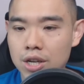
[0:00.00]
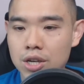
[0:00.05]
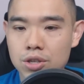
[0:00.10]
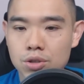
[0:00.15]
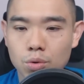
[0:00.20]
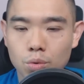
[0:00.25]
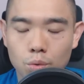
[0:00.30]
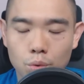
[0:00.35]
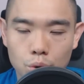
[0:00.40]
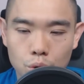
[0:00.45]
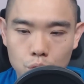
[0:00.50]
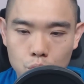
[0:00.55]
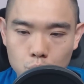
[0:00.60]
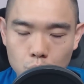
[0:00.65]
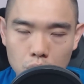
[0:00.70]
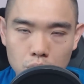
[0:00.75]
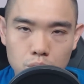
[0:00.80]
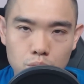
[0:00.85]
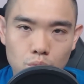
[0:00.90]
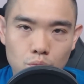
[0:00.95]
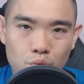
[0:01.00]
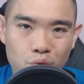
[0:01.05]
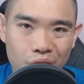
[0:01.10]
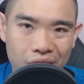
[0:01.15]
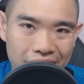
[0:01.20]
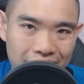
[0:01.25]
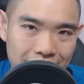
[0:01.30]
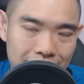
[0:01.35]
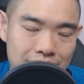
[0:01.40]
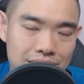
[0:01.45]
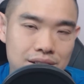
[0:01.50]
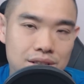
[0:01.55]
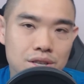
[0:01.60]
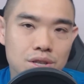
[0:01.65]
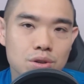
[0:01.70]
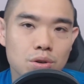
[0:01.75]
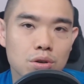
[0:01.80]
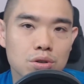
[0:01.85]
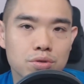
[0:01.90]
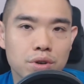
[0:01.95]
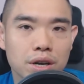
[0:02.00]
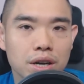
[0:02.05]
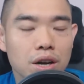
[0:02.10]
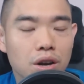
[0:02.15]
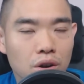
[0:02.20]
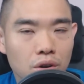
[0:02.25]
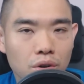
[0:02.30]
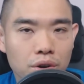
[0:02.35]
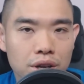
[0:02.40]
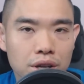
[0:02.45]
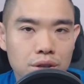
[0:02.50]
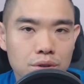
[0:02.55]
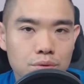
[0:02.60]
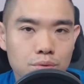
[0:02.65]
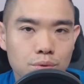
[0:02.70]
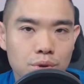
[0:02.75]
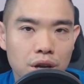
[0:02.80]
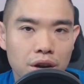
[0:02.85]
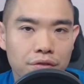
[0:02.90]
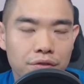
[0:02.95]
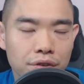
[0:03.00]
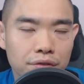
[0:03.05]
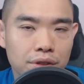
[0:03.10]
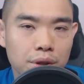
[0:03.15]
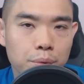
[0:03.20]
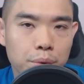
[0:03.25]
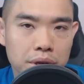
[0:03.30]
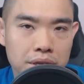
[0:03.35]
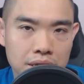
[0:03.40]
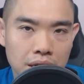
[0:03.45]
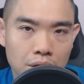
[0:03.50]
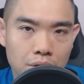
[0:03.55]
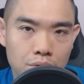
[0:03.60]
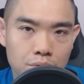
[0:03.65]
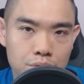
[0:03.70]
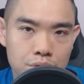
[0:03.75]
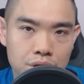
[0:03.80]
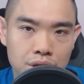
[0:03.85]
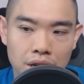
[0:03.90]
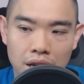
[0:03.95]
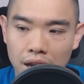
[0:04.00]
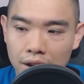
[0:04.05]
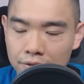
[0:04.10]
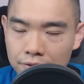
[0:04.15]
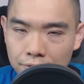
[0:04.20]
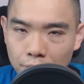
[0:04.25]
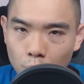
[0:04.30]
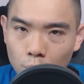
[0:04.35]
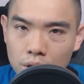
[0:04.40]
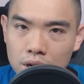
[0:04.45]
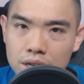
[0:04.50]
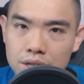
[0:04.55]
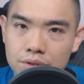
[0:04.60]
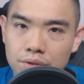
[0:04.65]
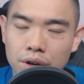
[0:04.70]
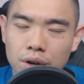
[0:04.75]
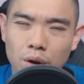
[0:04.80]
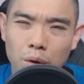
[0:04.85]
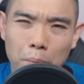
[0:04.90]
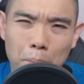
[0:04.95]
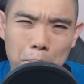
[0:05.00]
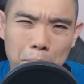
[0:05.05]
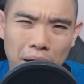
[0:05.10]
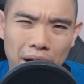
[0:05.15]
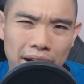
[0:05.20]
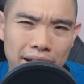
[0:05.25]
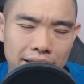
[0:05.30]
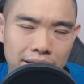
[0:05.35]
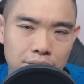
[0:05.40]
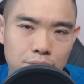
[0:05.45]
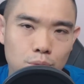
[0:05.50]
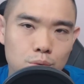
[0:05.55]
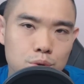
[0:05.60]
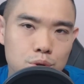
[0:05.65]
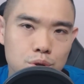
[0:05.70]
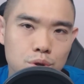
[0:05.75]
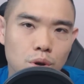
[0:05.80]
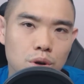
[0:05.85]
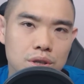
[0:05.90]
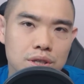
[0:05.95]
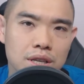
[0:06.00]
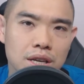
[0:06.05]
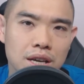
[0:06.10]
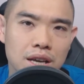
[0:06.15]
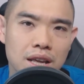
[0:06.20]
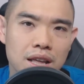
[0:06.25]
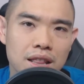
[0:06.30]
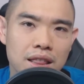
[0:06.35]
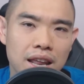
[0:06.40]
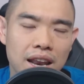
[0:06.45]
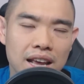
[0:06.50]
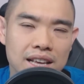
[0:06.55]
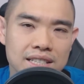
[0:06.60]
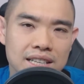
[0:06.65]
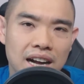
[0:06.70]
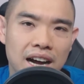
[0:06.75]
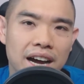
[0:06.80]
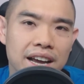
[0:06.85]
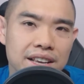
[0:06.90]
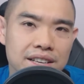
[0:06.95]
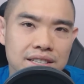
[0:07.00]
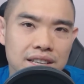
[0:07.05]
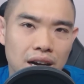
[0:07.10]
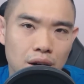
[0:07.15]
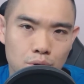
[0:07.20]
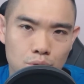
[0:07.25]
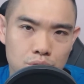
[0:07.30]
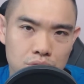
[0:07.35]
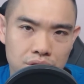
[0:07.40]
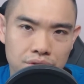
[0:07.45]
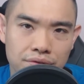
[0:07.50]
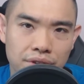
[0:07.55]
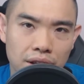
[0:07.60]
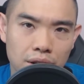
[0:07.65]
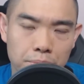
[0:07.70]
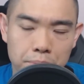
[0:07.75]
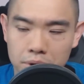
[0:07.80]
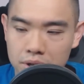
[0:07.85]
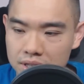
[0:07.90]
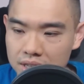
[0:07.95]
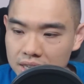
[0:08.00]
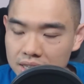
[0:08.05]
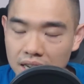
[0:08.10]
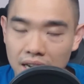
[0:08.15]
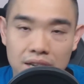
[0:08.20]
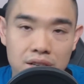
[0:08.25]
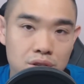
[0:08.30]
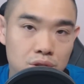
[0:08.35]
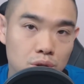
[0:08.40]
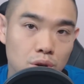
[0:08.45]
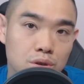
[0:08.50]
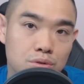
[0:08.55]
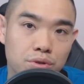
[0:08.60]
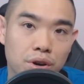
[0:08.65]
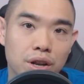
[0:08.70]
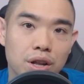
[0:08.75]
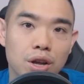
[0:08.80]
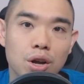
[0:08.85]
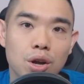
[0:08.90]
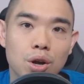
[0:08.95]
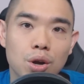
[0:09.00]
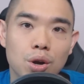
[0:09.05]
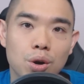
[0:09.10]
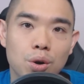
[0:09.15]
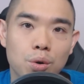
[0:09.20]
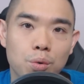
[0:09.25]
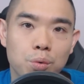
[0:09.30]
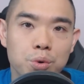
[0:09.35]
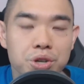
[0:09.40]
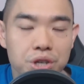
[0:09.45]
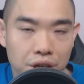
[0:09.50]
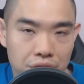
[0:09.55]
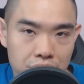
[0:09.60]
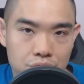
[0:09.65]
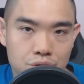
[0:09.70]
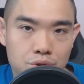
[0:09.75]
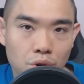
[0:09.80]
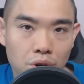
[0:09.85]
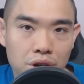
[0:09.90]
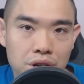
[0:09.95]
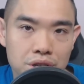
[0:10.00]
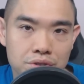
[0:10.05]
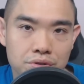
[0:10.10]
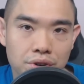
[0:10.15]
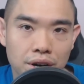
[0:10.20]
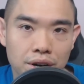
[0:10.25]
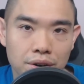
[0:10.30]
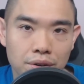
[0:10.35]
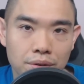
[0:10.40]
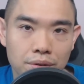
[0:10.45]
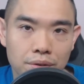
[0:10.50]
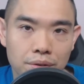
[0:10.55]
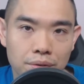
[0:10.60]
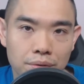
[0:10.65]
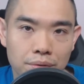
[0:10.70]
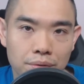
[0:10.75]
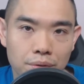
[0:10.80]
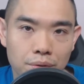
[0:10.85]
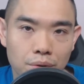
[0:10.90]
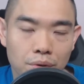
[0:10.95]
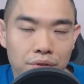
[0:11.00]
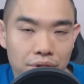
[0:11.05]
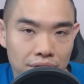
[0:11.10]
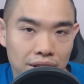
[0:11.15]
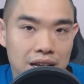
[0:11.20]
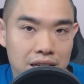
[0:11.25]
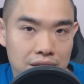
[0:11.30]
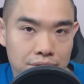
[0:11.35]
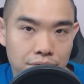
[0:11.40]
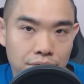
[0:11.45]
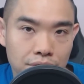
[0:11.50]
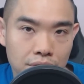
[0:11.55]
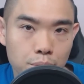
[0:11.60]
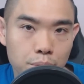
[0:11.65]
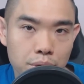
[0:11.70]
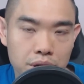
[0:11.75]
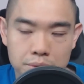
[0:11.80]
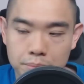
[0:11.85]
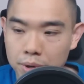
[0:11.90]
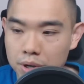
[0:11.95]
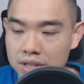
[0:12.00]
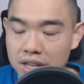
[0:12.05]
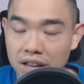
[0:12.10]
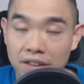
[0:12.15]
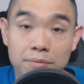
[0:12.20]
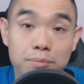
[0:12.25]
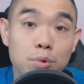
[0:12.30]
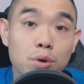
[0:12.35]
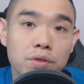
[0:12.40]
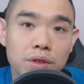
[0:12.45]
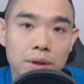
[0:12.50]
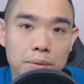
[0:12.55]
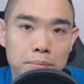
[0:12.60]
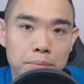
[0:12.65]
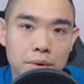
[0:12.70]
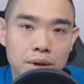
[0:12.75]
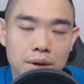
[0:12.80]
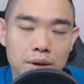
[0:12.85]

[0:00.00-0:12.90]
So you want to rank these stocks, right, according to their 50 weeks ROC, and focus, right, on buying those stocks that has the highest ROC value, because these are the stocks, right, which are the strongest, right, over the last 50 weeks, because they have moved up